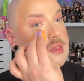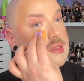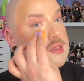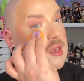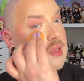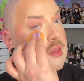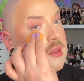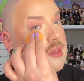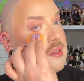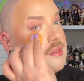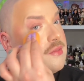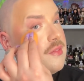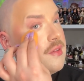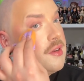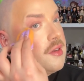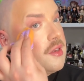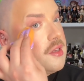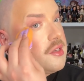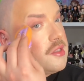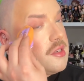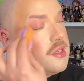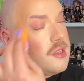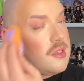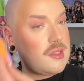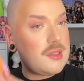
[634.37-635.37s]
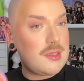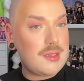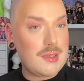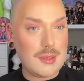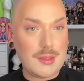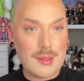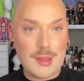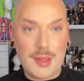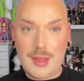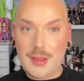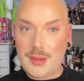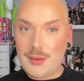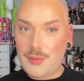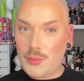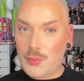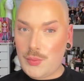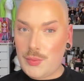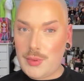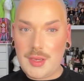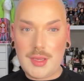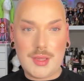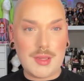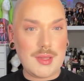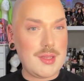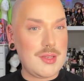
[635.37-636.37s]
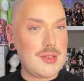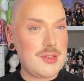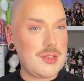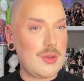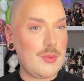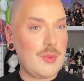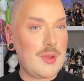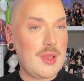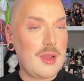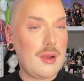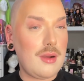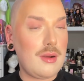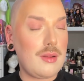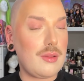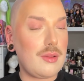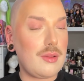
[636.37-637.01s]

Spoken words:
and this foundation is still like really dewy all